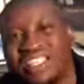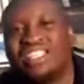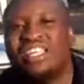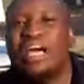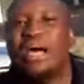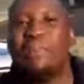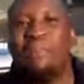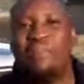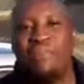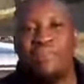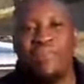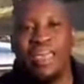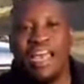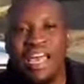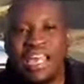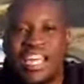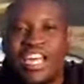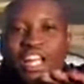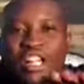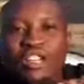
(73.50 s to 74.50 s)
a tip.
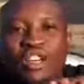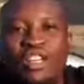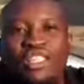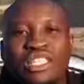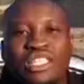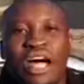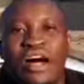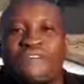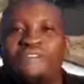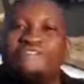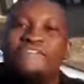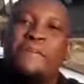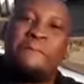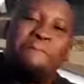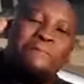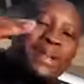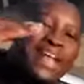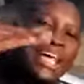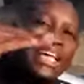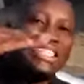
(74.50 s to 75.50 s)
Kill yourself
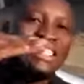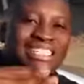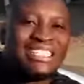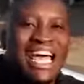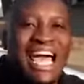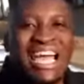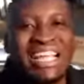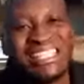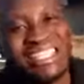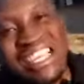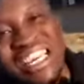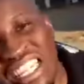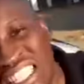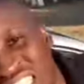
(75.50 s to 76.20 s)
in plain sight,